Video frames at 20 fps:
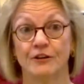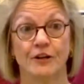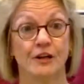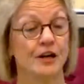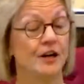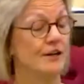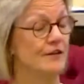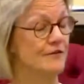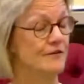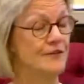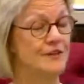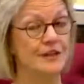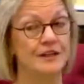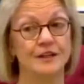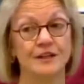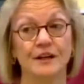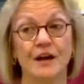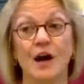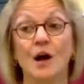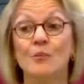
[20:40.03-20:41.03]
of
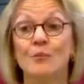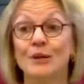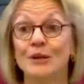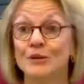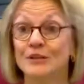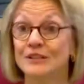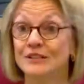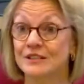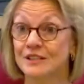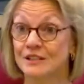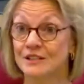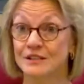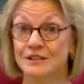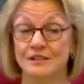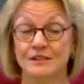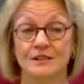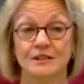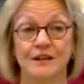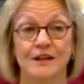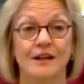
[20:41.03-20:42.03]
the
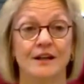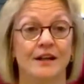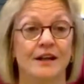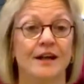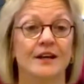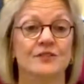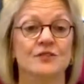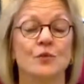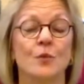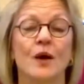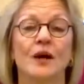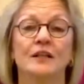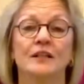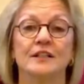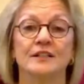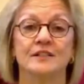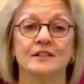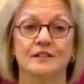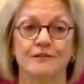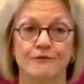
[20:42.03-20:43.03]
appearances, as well
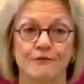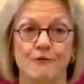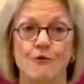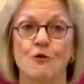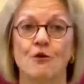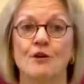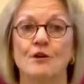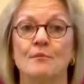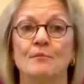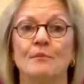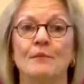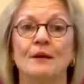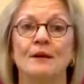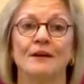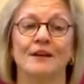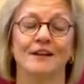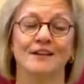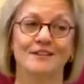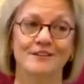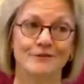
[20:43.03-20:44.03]
as the form
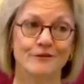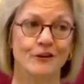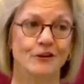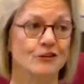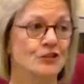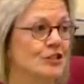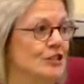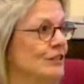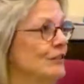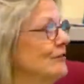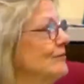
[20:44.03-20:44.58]
and the function.